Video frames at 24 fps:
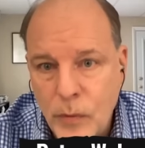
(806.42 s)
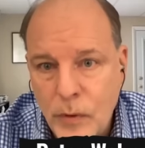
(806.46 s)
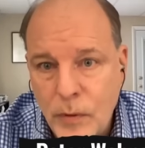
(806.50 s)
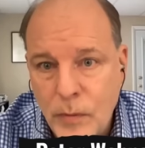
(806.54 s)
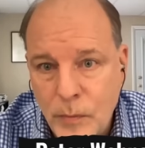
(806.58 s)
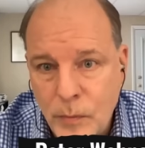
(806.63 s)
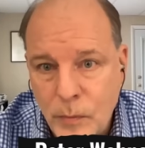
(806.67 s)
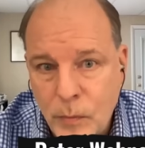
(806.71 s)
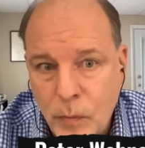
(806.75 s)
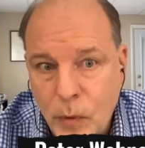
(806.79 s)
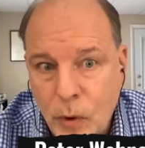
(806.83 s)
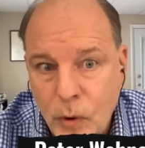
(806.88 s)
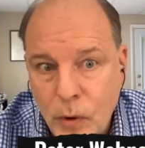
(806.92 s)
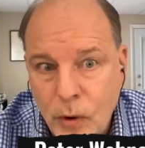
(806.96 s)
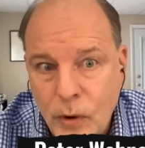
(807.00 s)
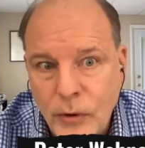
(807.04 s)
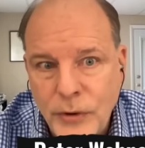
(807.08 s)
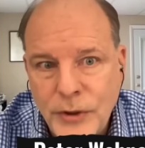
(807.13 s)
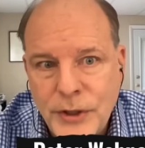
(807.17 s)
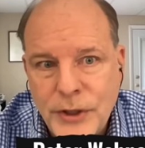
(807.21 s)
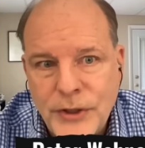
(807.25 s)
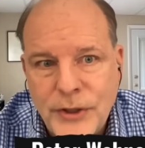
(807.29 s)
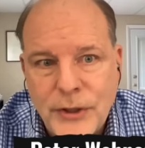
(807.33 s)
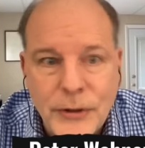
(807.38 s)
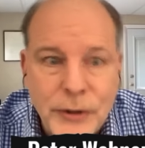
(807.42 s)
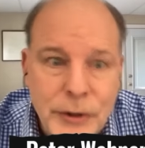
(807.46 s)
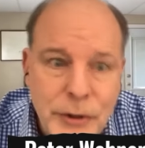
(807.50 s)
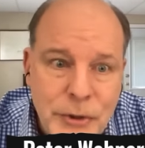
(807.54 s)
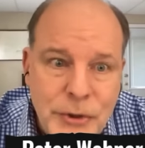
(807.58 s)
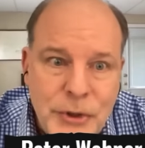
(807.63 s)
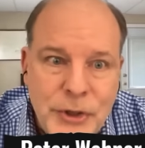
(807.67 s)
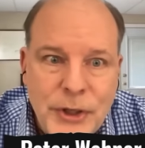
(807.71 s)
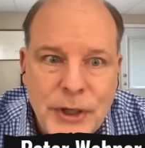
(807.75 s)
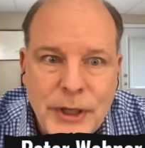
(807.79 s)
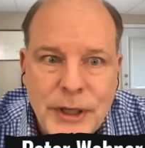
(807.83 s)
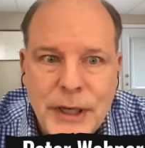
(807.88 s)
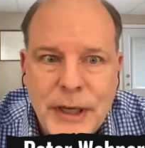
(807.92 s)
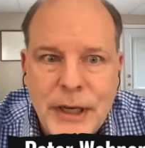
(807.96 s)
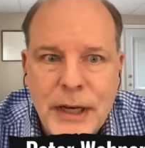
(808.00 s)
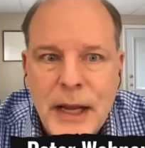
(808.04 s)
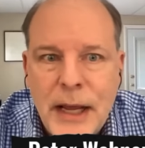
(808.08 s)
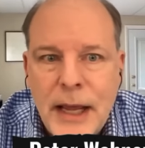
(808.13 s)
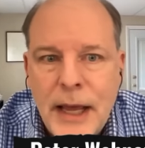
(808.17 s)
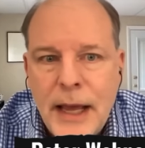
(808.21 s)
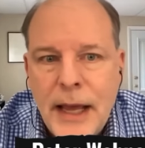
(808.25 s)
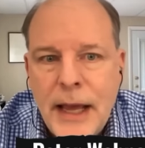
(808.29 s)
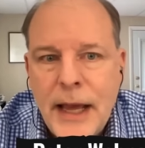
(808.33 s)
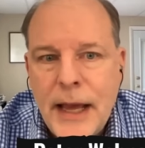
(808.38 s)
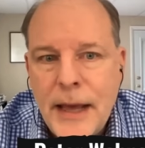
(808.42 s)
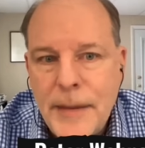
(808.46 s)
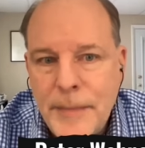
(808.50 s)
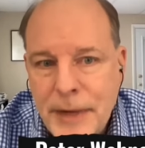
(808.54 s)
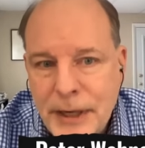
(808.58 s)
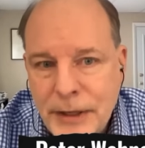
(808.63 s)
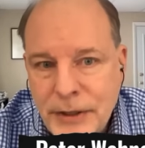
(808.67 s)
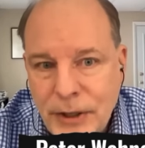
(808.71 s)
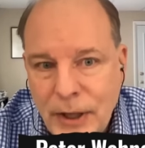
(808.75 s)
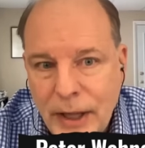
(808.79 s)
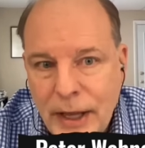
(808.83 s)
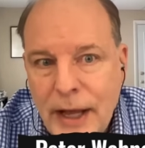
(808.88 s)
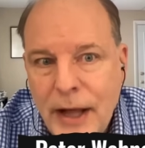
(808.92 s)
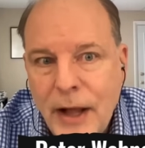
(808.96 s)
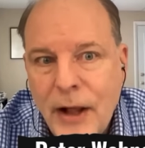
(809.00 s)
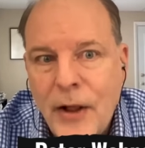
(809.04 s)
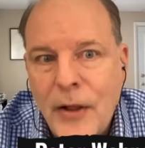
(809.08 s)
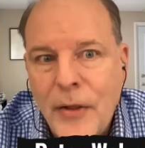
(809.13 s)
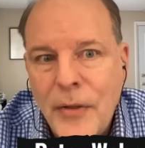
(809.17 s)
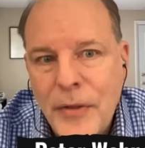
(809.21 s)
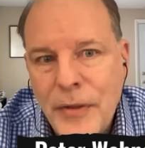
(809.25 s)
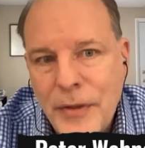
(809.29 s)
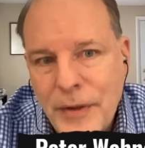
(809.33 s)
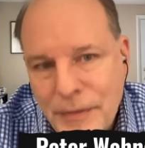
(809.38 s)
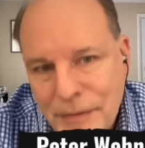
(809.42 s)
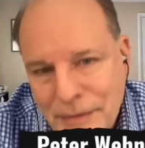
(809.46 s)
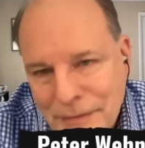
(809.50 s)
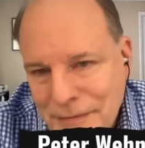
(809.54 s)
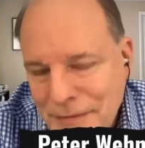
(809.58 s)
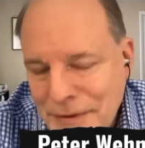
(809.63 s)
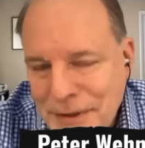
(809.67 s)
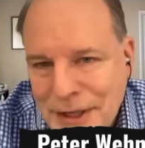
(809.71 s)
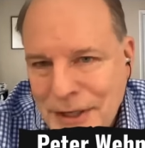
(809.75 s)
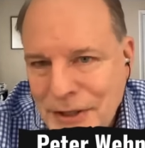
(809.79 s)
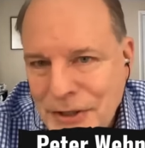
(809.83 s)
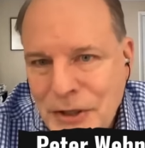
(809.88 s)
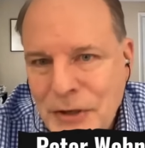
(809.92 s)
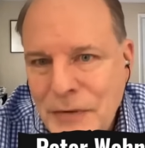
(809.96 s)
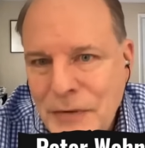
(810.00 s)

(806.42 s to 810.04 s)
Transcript: moral dissolution and right. mental health, as Without